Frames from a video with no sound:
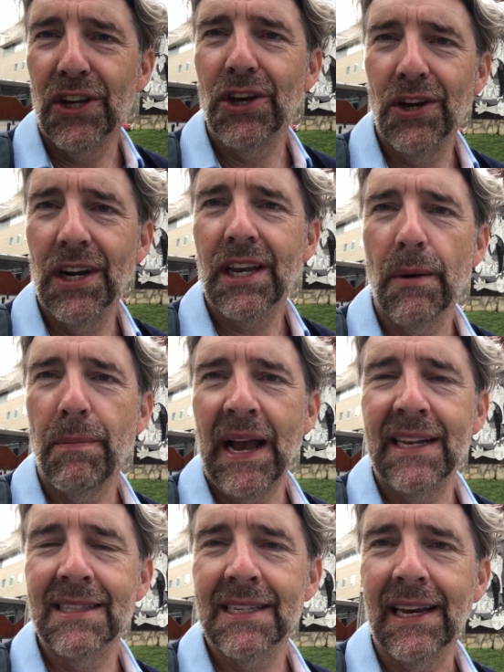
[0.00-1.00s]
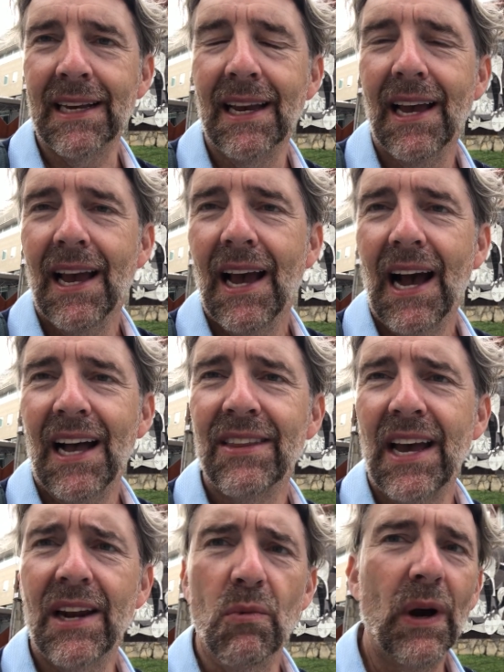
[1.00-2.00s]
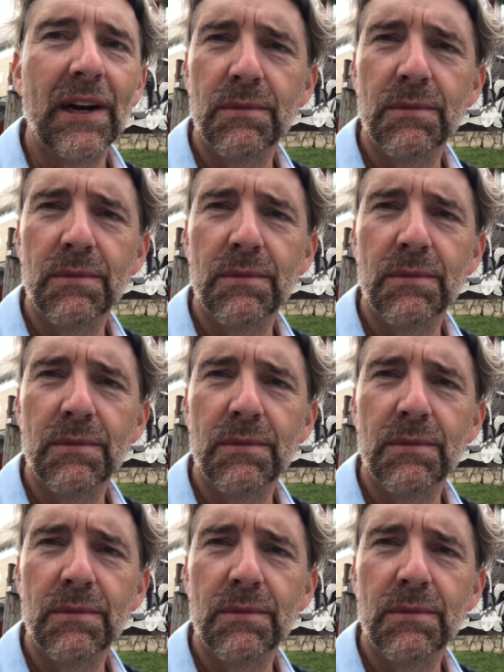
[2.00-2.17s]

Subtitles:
Guernica painting, and then it went